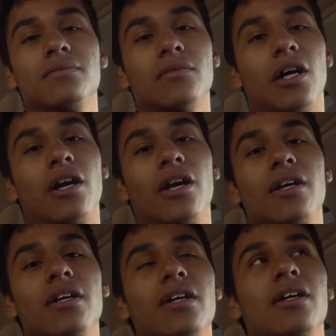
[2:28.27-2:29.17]
All
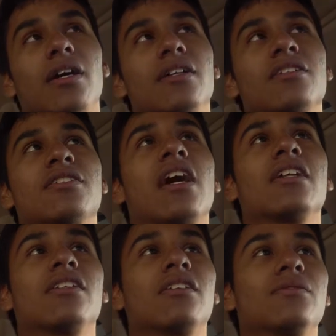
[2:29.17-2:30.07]
right, I just
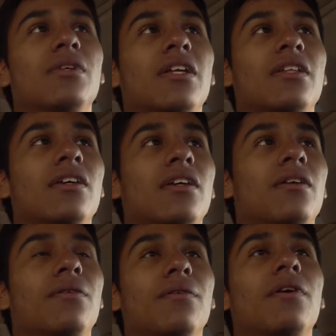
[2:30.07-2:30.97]
got done with uh,
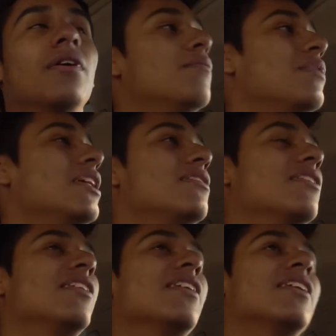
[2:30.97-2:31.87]
PT.
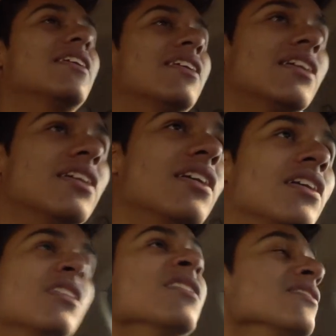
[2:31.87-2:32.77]
It
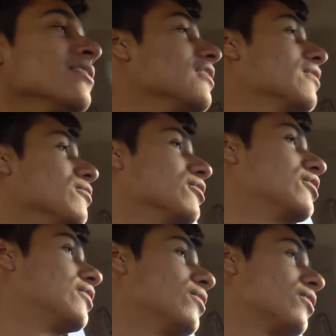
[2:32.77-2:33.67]
was
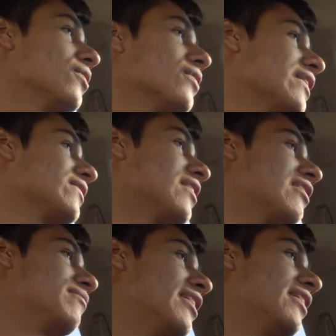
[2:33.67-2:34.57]
so cold
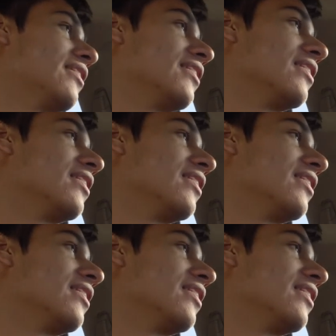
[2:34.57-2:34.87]
outside, man.